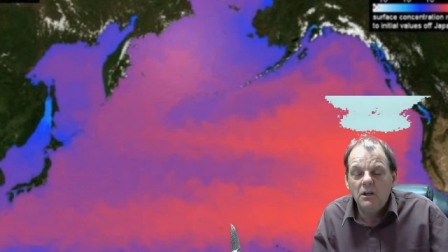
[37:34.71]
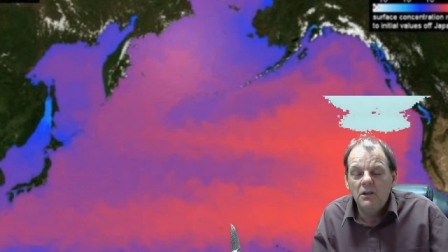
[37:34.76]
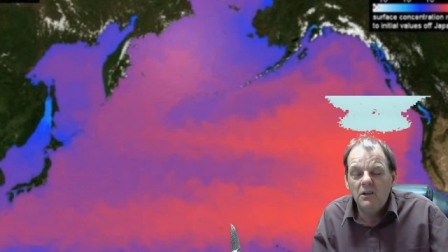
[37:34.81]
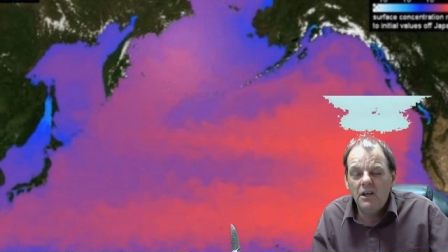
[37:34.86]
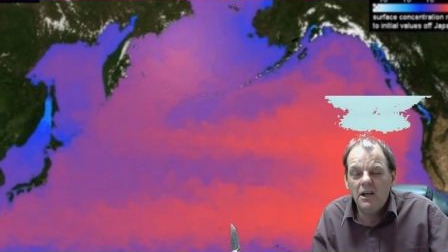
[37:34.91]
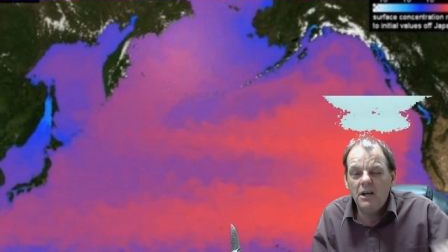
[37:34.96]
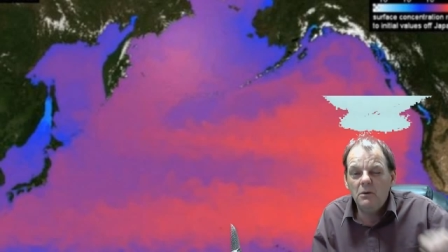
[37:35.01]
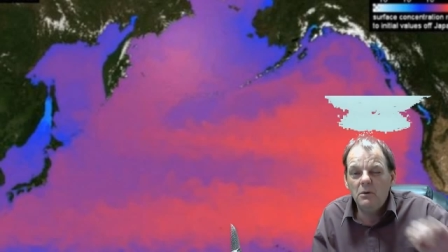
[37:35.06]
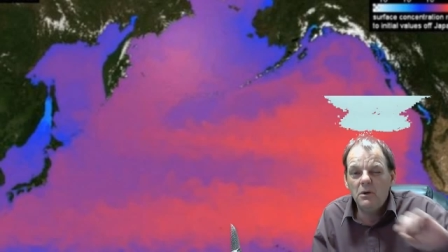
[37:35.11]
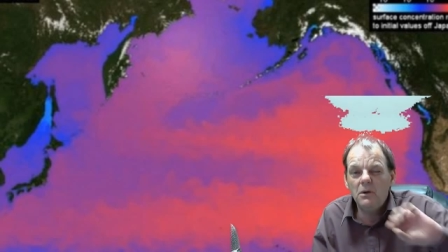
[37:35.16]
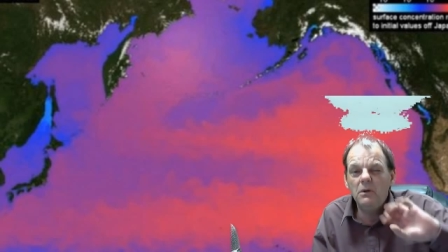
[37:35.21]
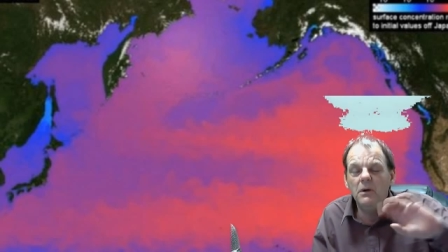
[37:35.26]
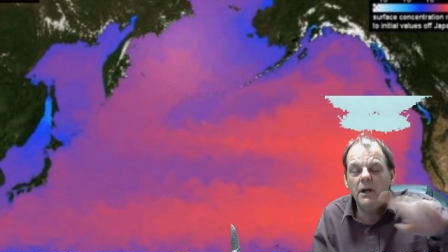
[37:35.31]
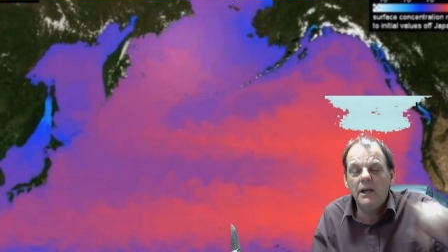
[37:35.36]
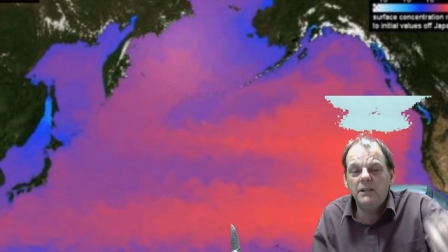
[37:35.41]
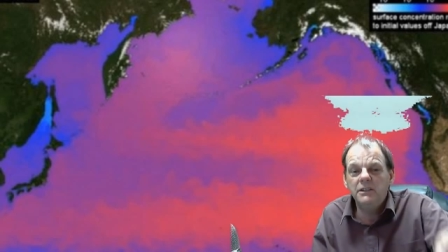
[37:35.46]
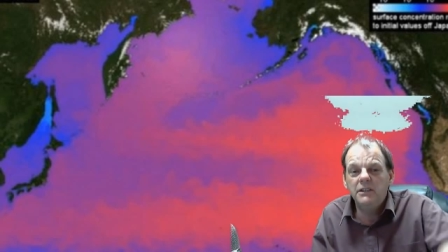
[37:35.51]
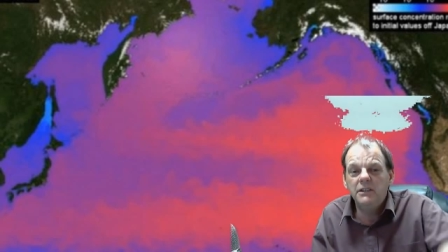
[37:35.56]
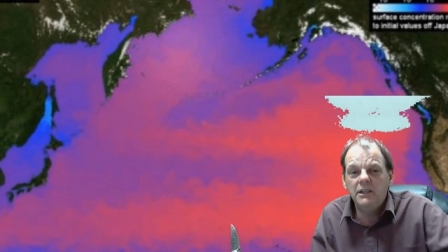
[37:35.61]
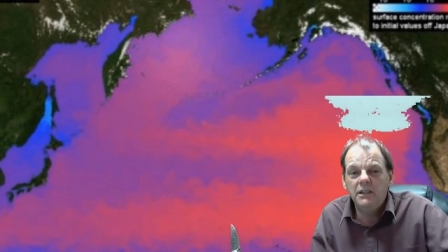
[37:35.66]
now nah, we're
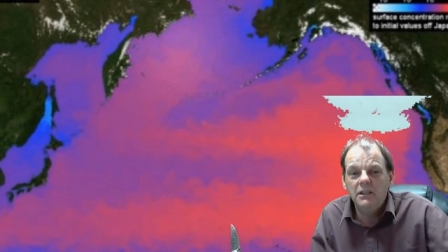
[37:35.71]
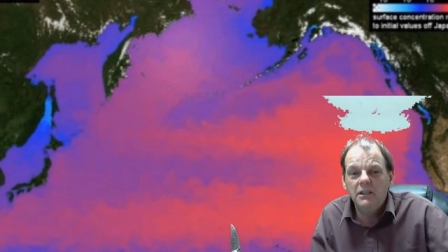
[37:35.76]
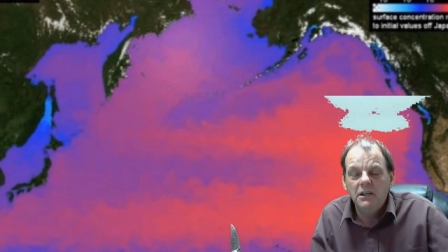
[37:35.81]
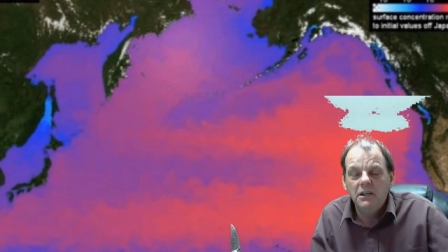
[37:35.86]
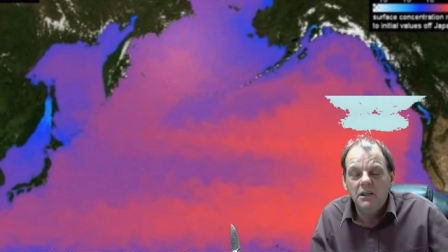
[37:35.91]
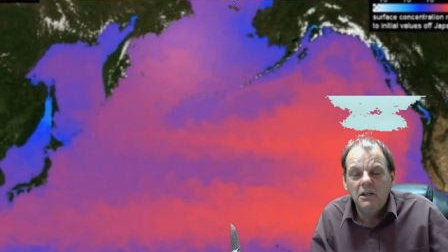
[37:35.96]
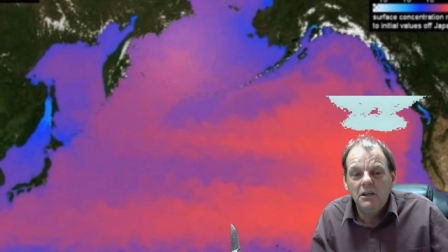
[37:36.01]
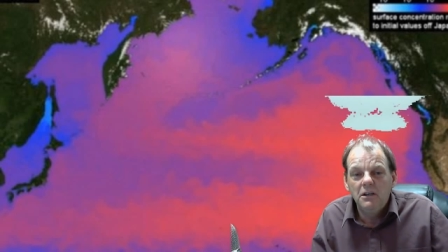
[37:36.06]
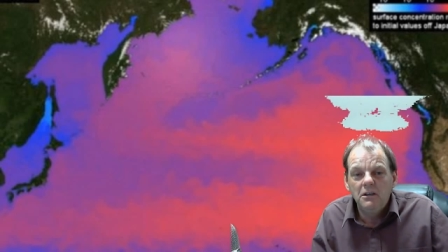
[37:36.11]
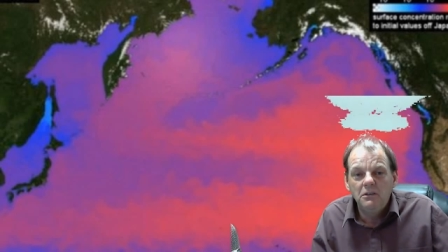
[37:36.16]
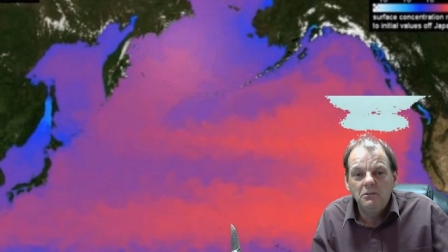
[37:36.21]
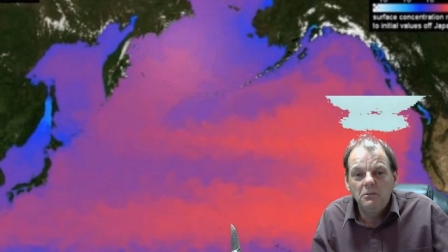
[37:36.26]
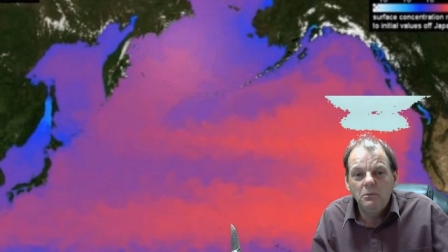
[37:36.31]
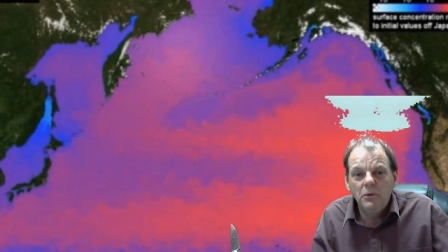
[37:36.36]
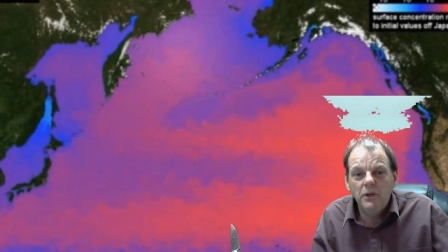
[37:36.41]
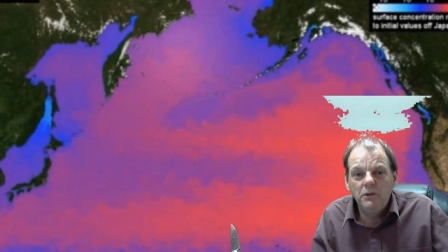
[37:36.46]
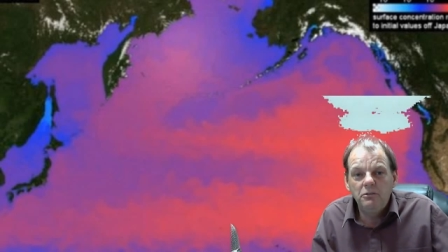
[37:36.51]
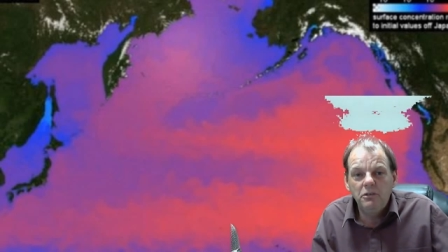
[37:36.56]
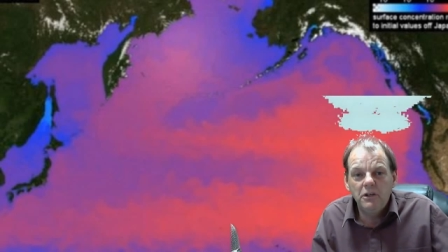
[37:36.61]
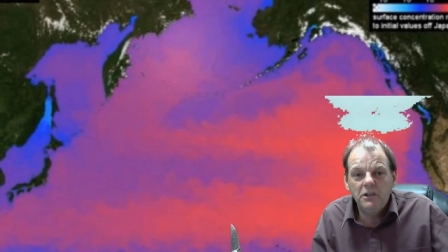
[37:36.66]
actually,
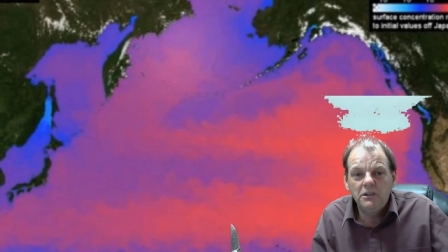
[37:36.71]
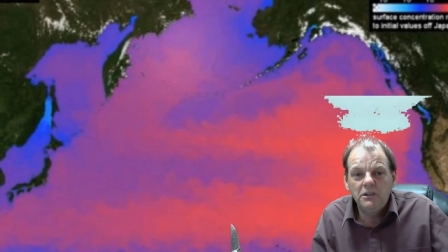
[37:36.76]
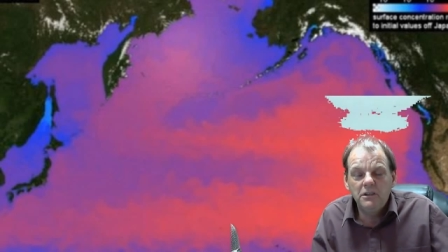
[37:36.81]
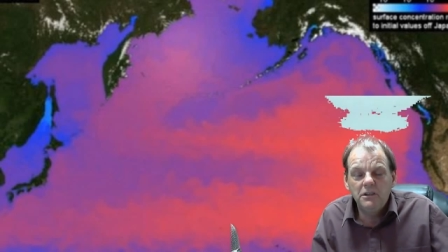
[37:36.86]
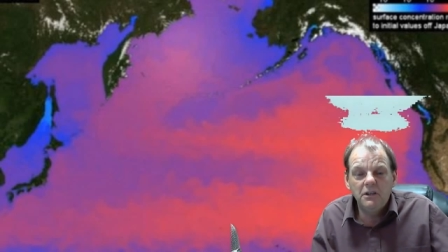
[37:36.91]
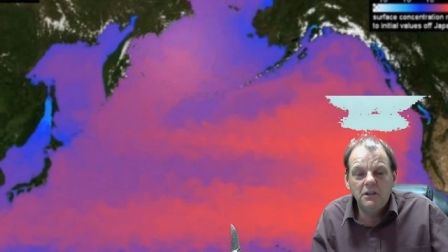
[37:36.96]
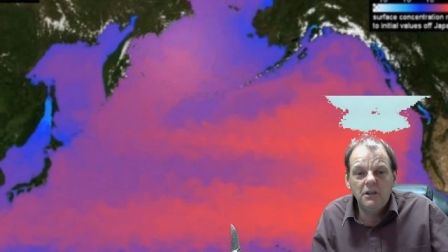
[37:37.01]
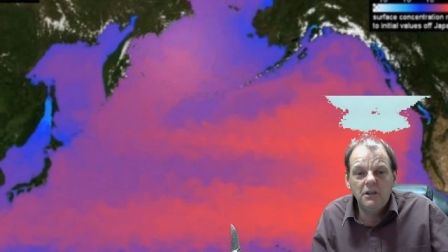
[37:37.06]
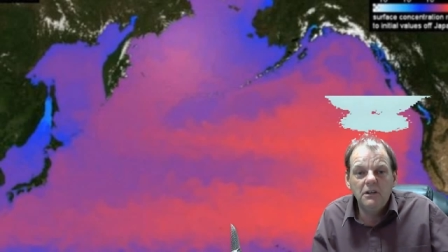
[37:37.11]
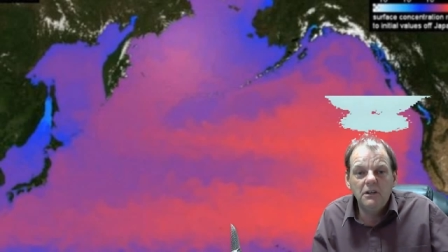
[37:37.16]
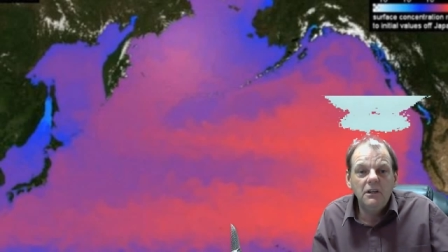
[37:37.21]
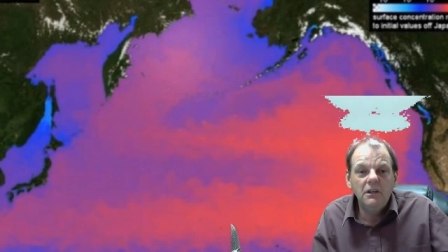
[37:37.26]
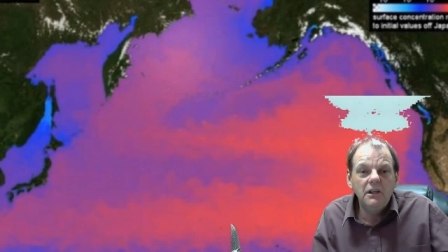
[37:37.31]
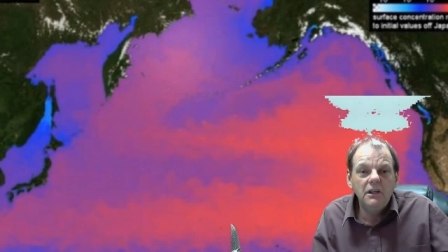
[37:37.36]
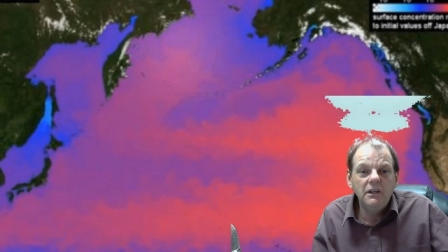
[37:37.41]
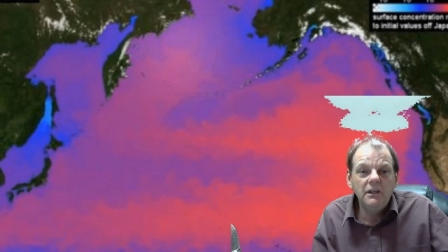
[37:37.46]
we fixed it all.